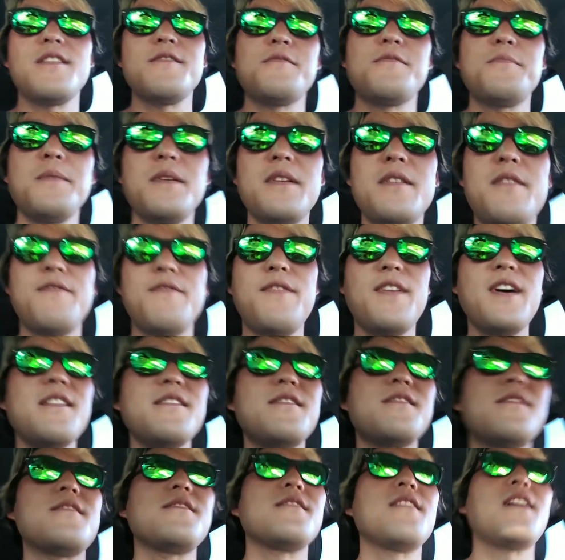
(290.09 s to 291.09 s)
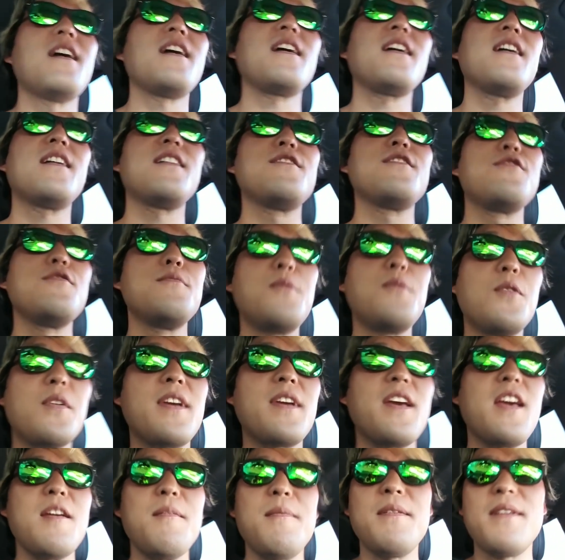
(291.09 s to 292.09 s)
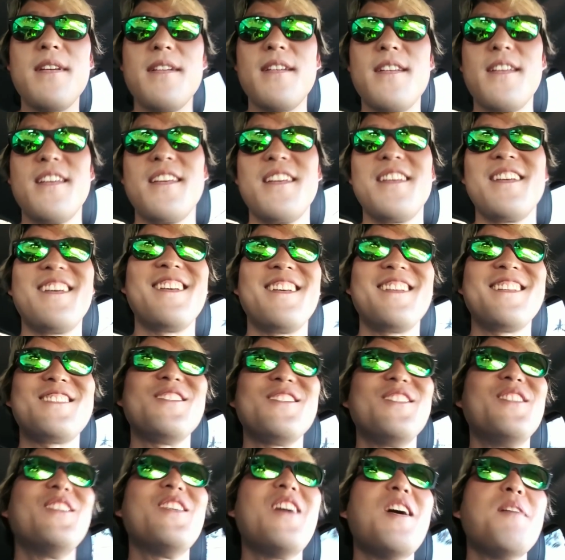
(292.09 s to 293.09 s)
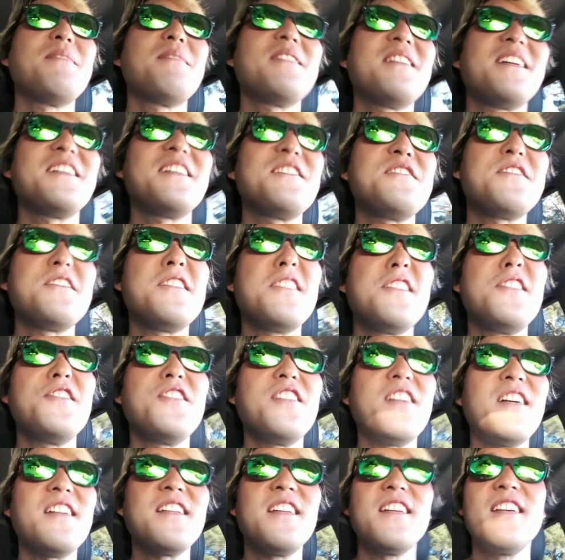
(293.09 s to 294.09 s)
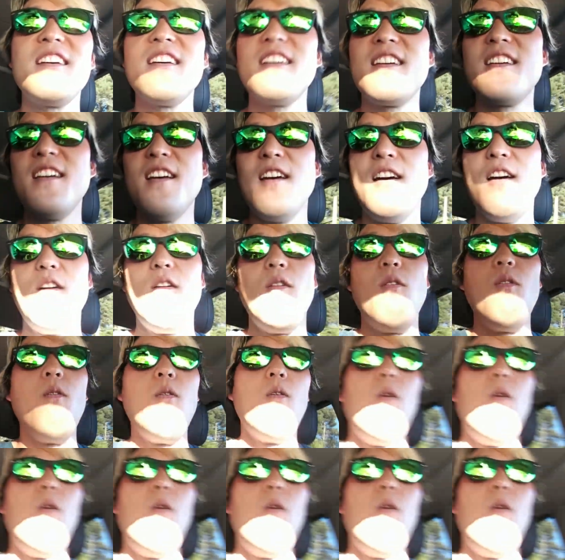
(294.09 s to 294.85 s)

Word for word: gives me advice. I gotta do more gaming. So I'm gonna actually do that. Yeah, we